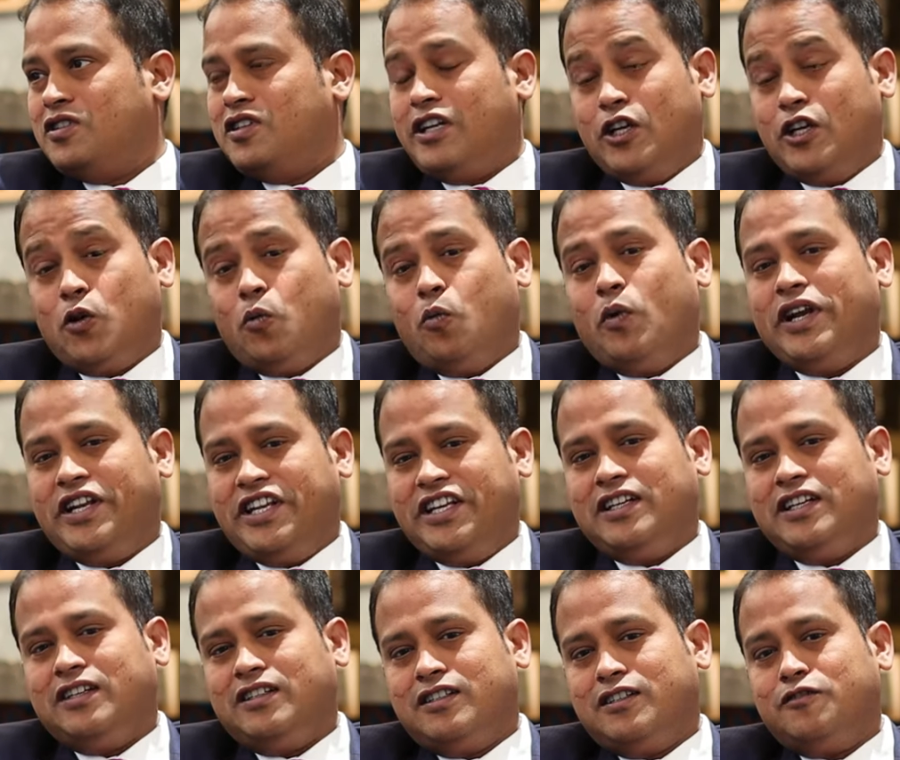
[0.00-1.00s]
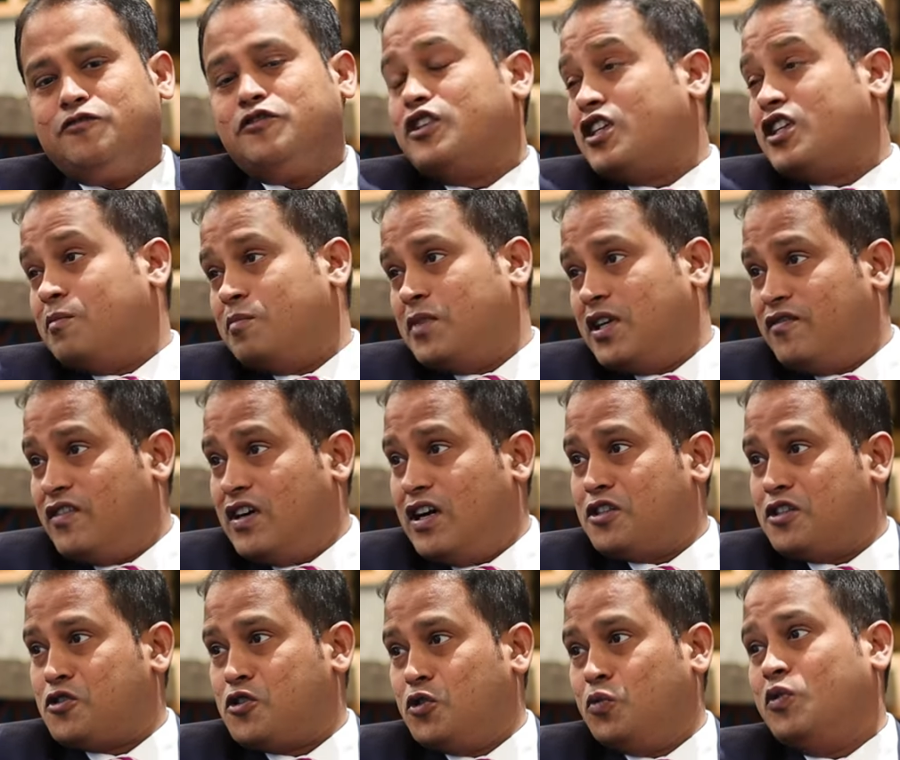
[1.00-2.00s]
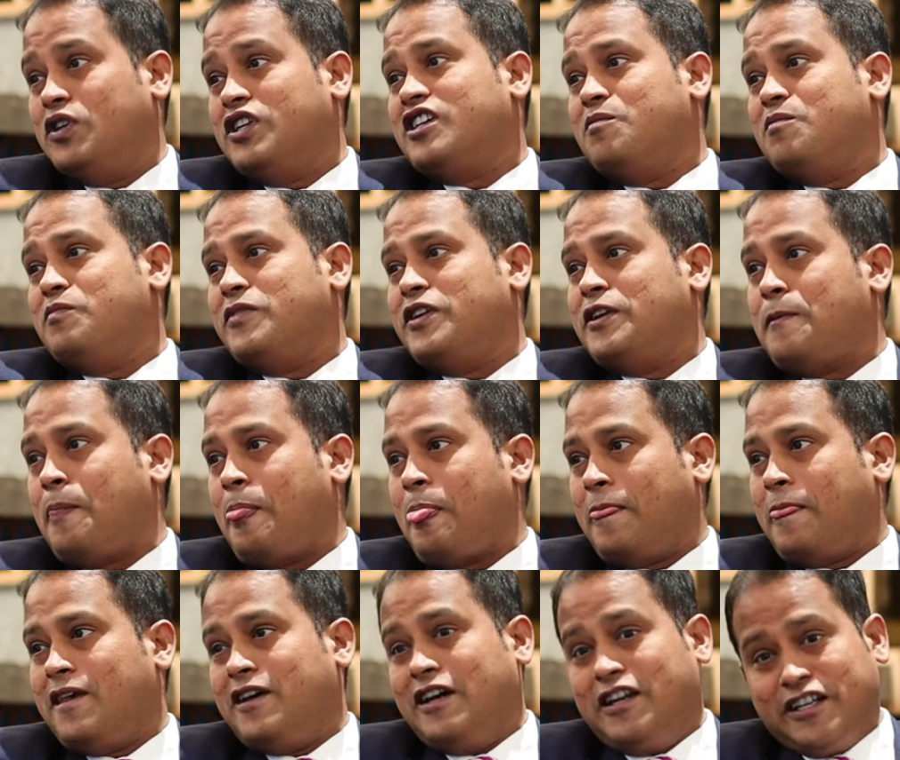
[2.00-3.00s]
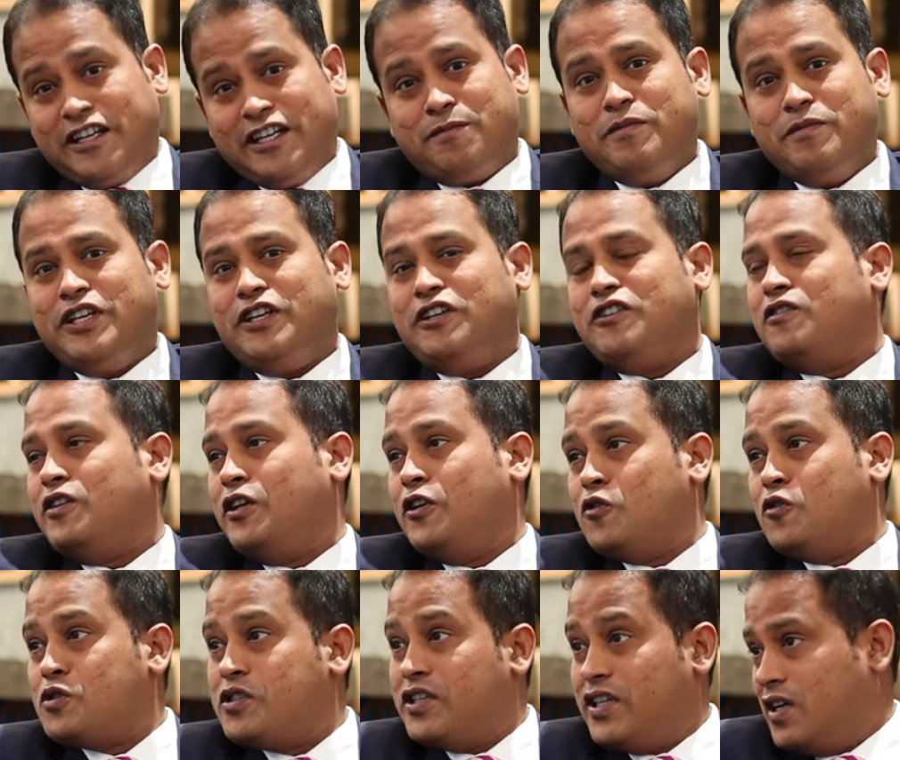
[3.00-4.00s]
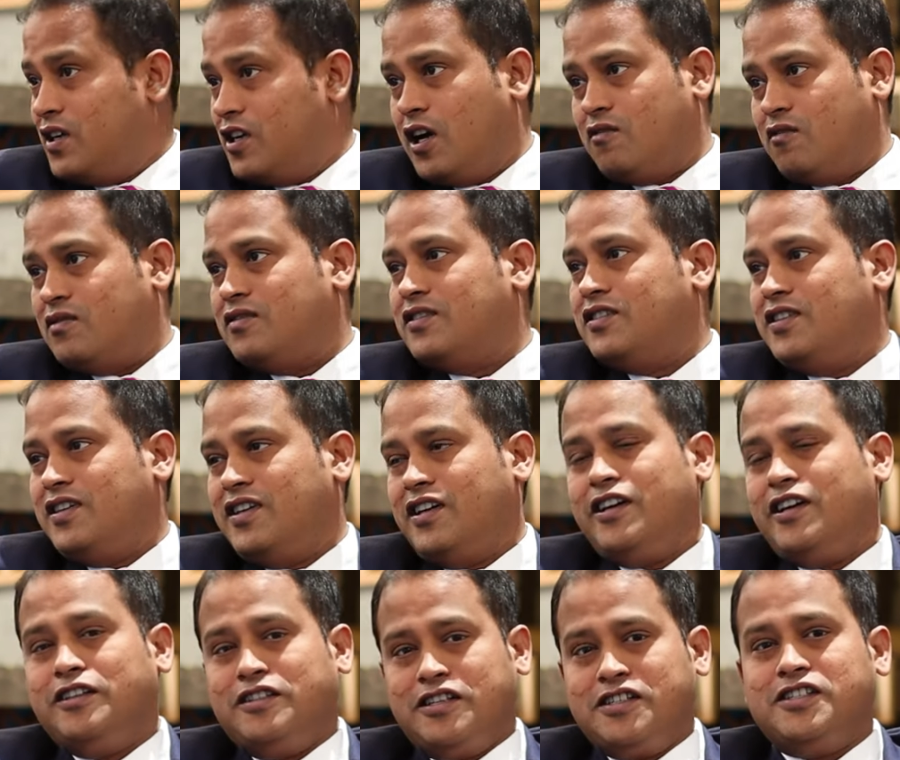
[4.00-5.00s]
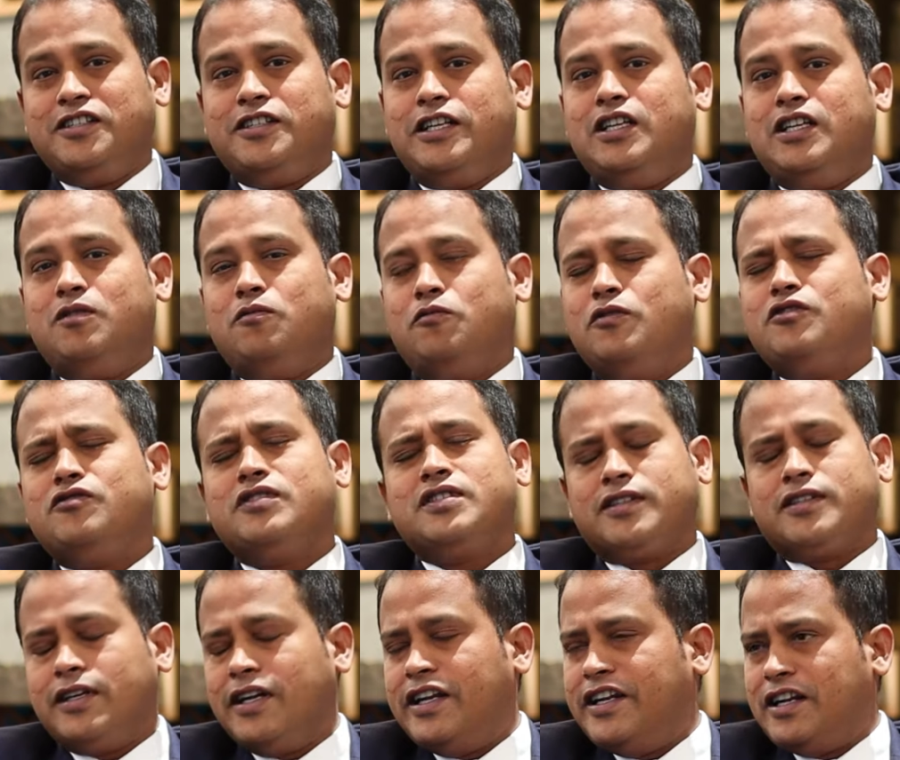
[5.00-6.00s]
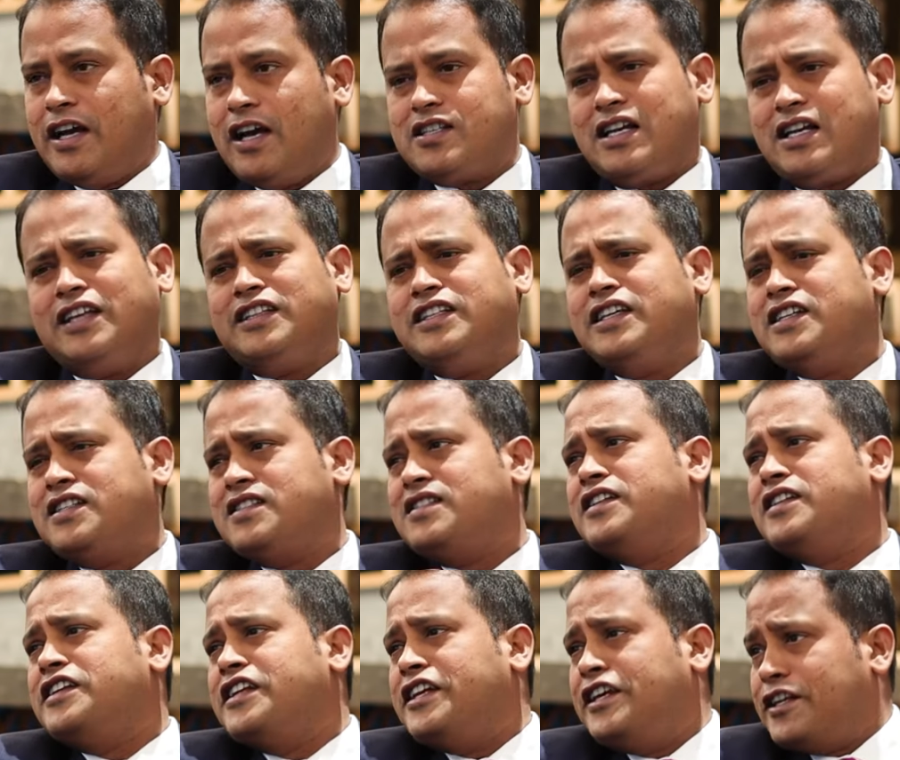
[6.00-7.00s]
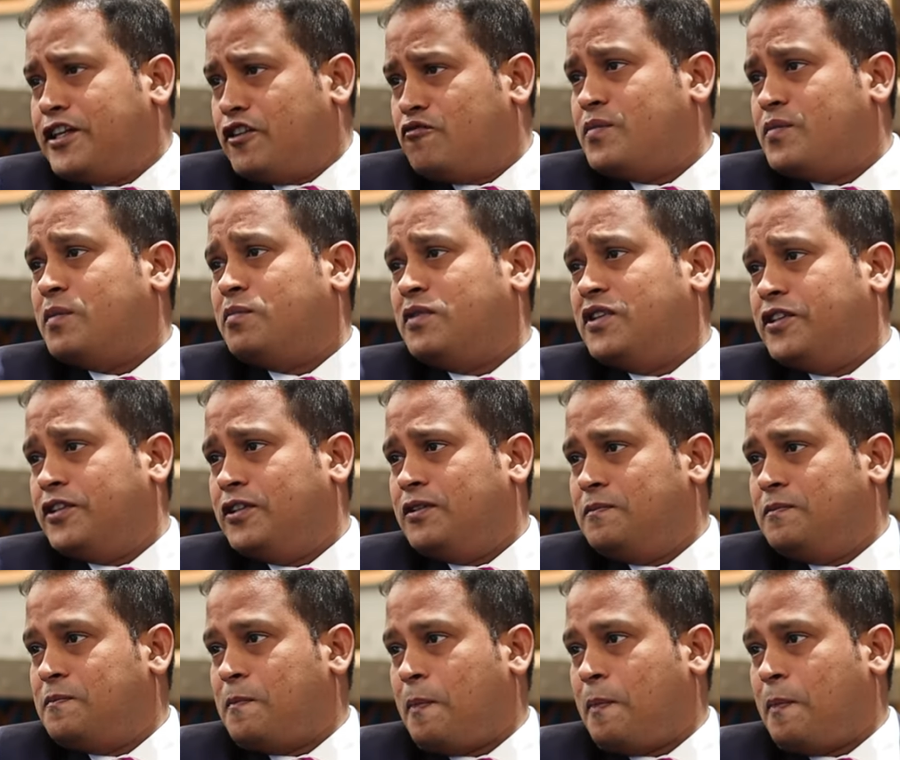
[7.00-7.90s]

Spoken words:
you know, waiting for a couple of hours to welcome me and get me, you know, settled down in the city, which was really nice. I think it's in the DNA of people here.